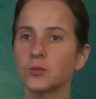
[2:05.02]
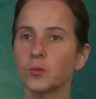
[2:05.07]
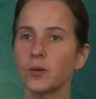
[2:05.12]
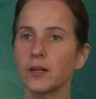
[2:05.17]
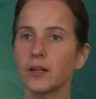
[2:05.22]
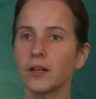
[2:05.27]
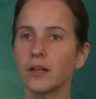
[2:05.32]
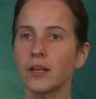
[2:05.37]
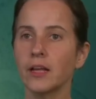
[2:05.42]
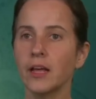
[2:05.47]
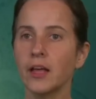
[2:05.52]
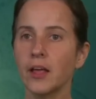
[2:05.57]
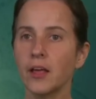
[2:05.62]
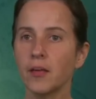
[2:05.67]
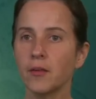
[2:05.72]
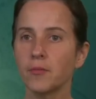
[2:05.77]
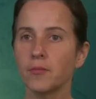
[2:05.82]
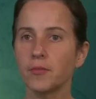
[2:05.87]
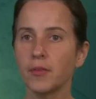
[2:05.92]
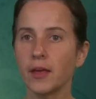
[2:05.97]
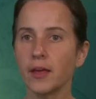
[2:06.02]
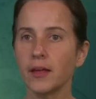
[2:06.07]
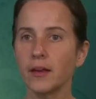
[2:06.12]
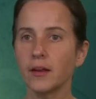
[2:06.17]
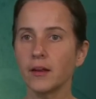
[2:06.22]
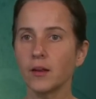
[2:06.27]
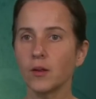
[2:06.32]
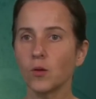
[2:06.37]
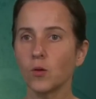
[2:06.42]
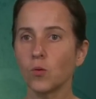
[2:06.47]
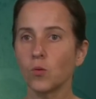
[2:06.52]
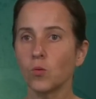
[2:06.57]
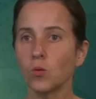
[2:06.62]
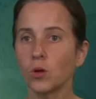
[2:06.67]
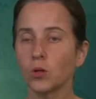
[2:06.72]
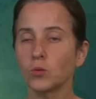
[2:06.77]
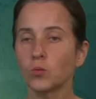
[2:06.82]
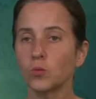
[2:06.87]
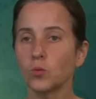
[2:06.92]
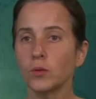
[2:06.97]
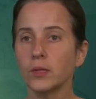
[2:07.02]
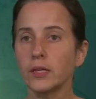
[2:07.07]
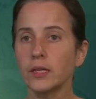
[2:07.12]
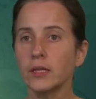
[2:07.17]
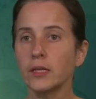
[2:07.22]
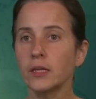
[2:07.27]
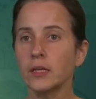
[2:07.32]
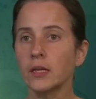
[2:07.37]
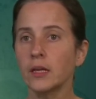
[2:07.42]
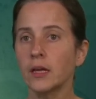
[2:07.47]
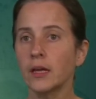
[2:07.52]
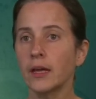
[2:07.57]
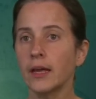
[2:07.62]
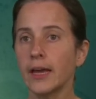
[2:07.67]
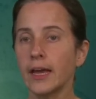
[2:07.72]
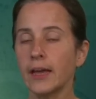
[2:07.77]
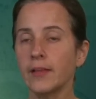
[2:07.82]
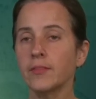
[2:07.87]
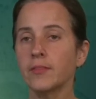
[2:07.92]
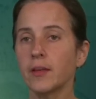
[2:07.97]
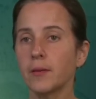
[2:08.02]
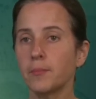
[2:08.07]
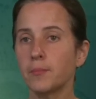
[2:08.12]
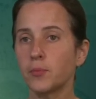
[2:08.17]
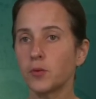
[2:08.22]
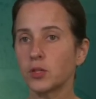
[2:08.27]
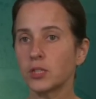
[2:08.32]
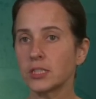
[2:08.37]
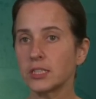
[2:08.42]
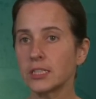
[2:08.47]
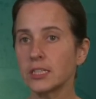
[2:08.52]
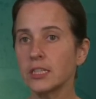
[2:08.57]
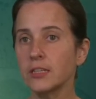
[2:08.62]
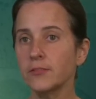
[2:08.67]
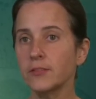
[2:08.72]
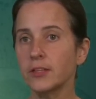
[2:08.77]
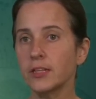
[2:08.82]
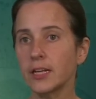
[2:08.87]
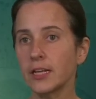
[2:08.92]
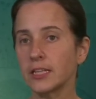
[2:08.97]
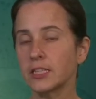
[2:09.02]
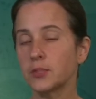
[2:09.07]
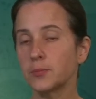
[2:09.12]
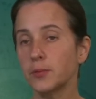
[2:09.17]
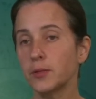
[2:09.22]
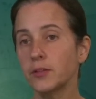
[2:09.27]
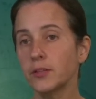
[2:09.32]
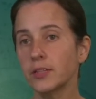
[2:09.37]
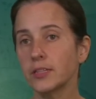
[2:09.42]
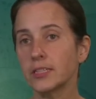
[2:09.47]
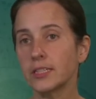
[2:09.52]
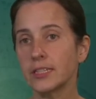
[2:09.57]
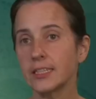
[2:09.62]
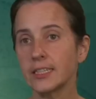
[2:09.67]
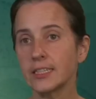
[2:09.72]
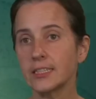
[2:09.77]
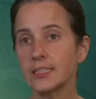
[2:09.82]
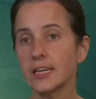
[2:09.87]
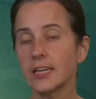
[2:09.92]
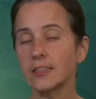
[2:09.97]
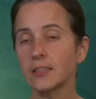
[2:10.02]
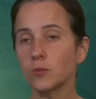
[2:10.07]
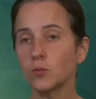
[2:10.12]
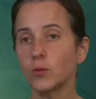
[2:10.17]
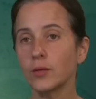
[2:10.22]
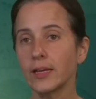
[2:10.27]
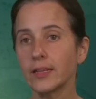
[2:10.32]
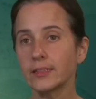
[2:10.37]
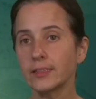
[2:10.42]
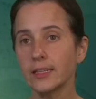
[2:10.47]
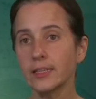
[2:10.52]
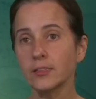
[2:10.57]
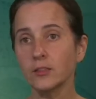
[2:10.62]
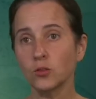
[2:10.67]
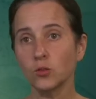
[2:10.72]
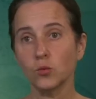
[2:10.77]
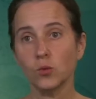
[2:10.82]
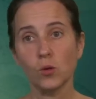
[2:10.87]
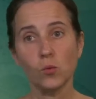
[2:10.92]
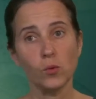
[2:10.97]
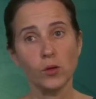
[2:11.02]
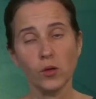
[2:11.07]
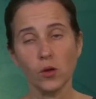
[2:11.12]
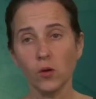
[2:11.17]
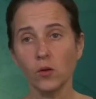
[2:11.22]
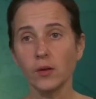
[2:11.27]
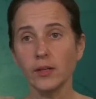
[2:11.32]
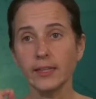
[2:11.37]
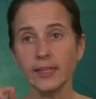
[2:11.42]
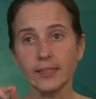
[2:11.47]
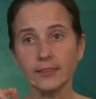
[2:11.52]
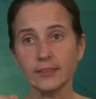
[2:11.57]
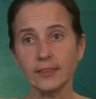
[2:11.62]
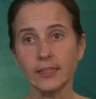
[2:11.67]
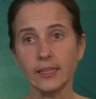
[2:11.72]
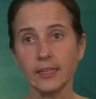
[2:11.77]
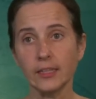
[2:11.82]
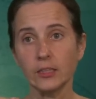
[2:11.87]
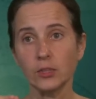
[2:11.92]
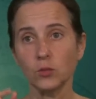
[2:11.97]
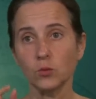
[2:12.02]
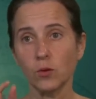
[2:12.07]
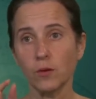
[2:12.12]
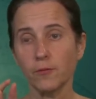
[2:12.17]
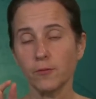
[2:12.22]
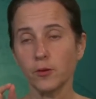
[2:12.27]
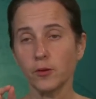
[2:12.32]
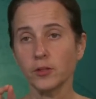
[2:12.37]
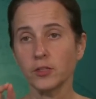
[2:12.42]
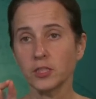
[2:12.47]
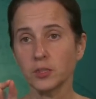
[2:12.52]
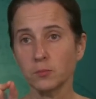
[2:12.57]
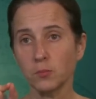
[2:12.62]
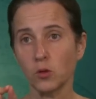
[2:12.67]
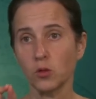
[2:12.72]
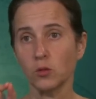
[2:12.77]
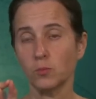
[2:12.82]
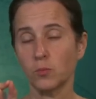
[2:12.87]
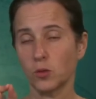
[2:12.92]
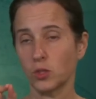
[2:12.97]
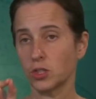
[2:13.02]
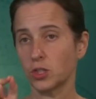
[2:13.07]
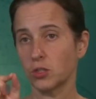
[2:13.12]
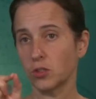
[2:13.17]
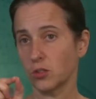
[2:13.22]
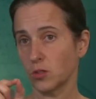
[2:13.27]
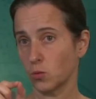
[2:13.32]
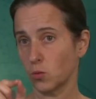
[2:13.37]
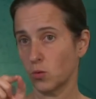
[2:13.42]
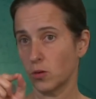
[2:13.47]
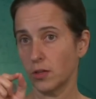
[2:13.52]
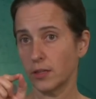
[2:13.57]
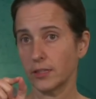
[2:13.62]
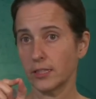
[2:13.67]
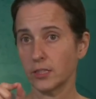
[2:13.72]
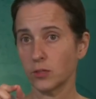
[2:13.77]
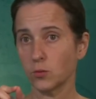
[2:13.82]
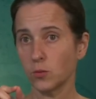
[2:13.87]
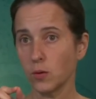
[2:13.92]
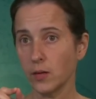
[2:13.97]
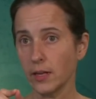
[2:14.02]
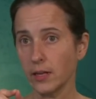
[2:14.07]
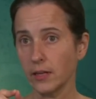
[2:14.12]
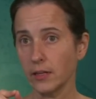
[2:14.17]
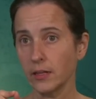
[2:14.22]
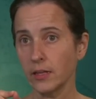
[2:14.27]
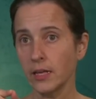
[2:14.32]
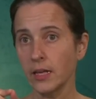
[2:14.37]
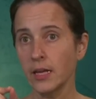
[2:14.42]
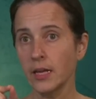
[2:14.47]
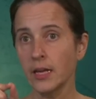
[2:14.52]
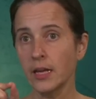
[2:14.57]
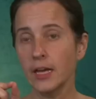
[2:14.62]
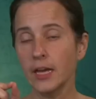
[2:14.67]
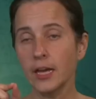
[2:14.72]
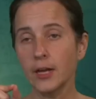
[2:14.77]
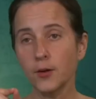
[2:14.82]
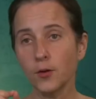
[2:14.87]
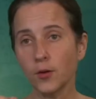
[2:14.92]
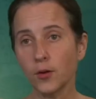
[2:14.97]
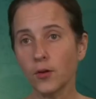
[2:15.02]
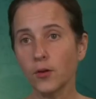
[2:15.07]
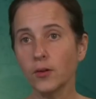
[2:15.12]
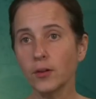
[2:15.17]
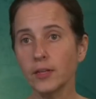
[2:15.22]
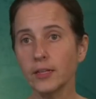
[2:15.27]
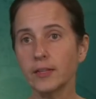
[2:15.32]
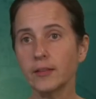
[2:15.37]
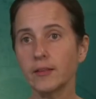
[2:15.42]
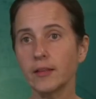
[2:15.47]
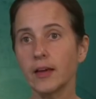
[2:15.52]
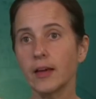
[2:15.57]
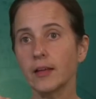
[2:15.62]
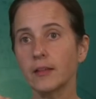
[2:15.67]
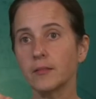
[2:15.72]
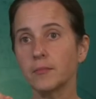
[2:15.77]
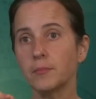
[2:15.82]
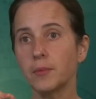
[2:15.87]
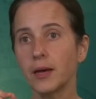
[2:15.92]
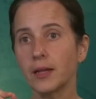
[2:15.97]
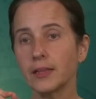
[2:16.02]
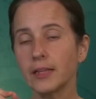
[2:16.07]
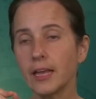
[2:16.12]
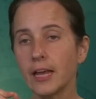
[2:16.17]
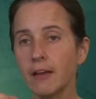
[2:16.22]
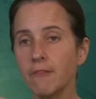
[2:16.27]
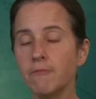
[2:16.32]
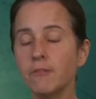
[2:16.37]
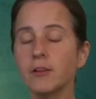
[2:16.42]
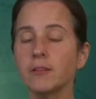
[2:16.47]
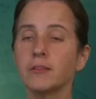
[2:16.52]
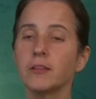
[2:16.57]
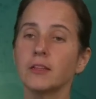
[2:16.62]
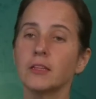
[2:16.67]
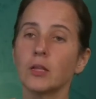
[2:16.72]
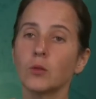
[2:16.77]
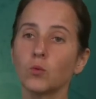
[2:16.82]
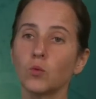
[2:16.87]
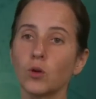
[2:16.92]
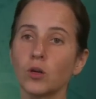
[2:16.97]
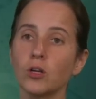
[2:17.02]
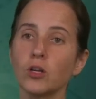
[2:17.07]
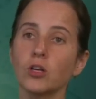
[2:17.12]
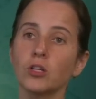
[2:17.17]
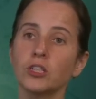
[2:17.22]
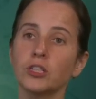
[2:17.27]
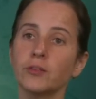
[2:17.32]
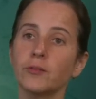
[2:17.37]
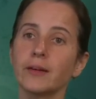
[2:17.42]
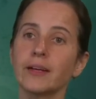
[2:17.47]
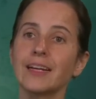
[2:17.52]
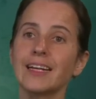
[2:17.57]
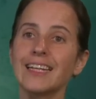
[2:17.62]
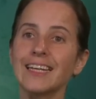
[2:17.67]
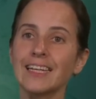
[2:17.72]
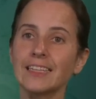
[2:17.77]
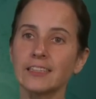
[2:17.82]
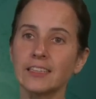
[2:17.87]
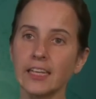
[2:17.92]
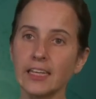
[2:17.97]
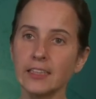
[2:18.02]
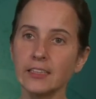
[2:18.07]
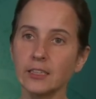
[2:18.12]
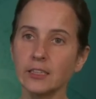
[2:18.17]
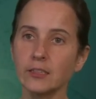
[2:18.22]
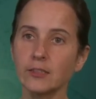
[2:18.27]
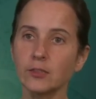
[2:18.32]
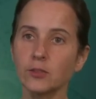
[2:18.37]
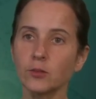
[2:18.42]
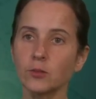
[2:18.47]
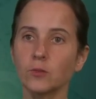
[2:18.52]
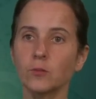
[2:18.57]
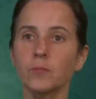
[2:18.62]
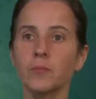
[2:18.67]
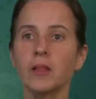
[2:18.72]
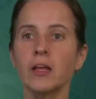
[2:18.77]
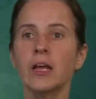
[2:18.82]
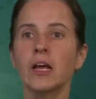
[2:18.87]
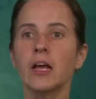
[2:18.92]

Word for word: as well, then what we end up perceiving and experiencing is that that we attend to, and we only attend to a very small portion of the world as well. And not only that, but everything that we're not directly attending to,